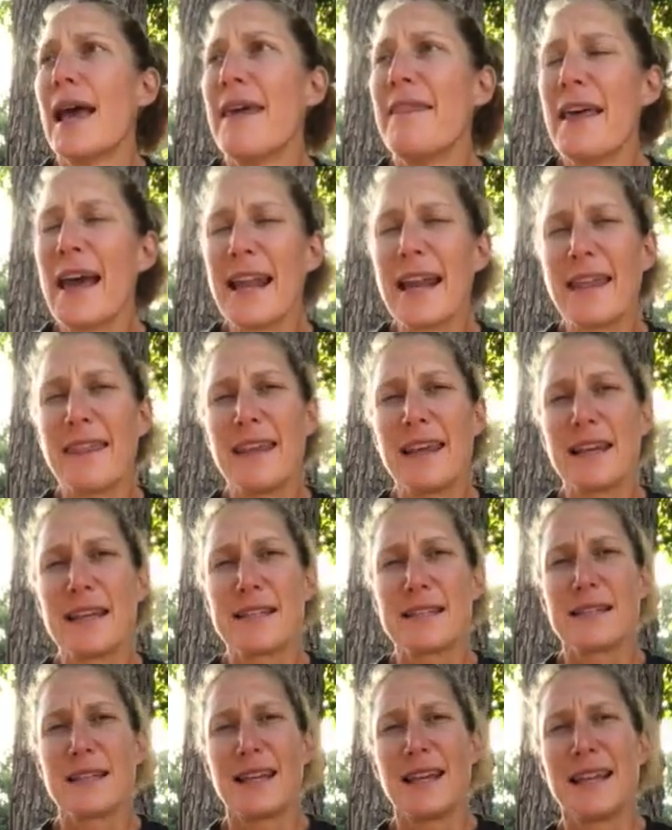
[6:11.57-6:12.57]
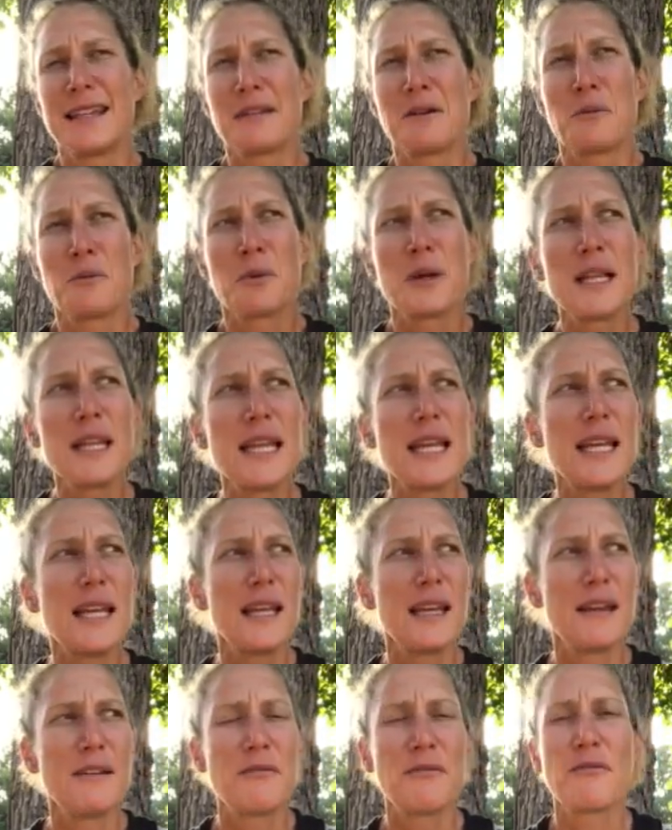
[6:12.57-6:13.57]
And that, I think, is a
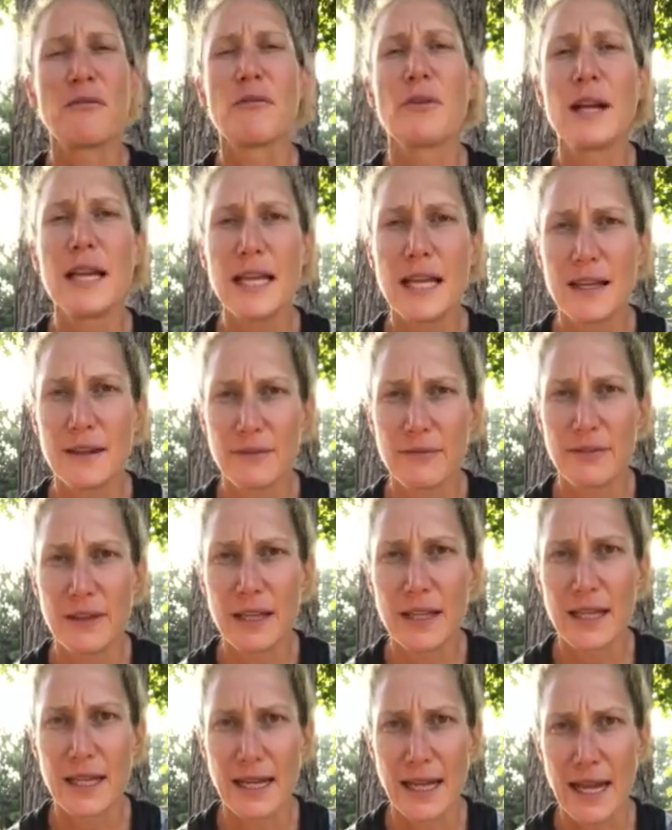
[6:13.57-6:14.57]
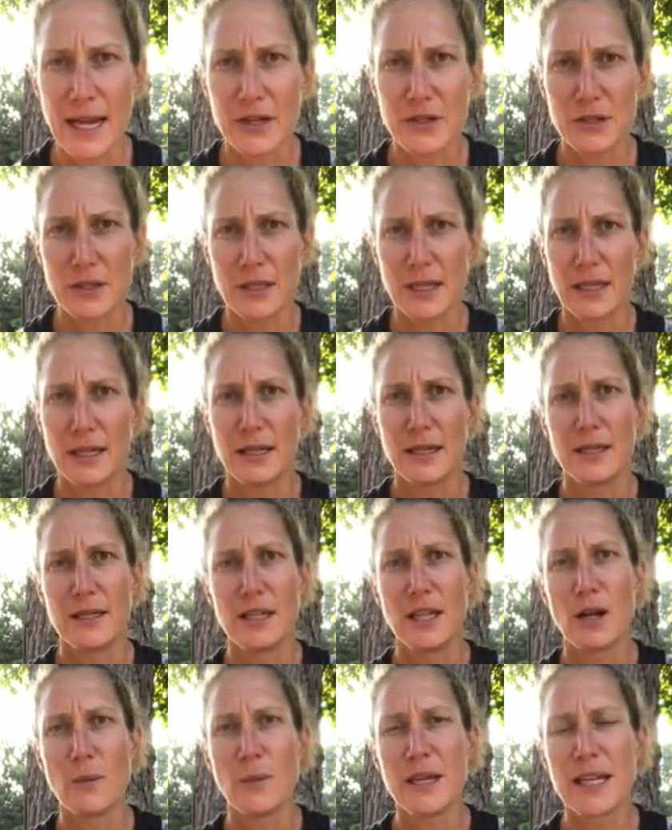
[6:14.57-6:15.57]
really freeing feeling, actually.
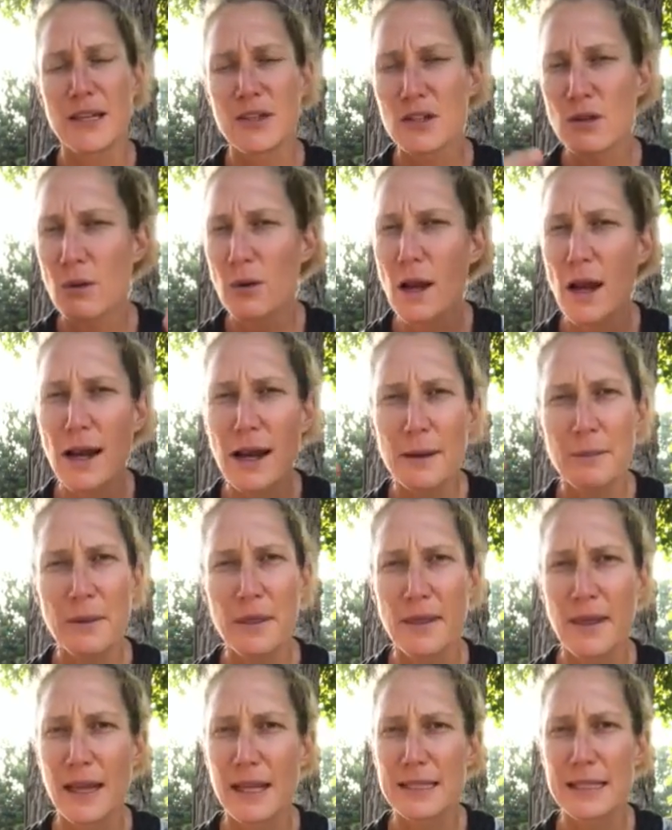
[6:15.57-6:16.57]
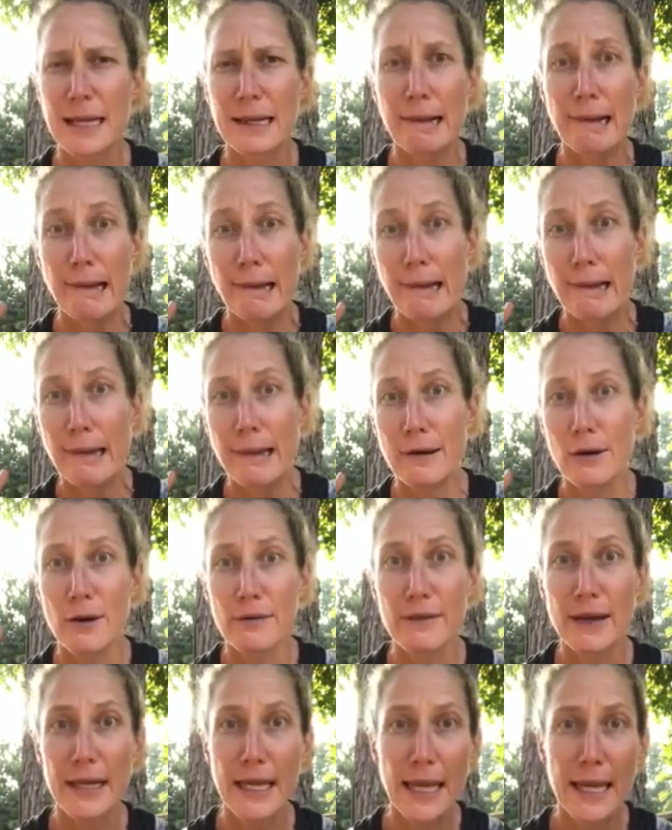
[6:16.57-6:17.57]
You know, we get so caught up in things like, I don't
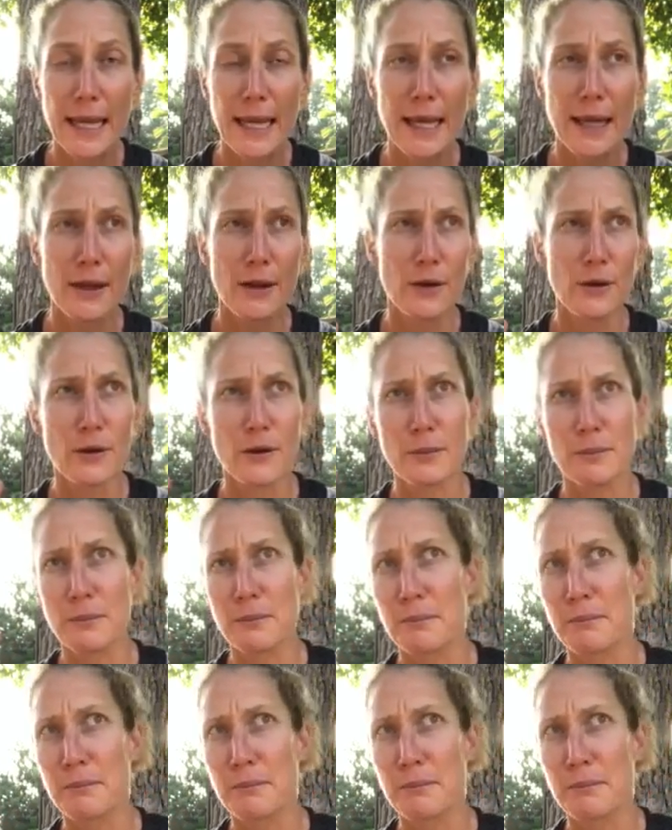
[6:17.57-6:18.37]
know if I can, or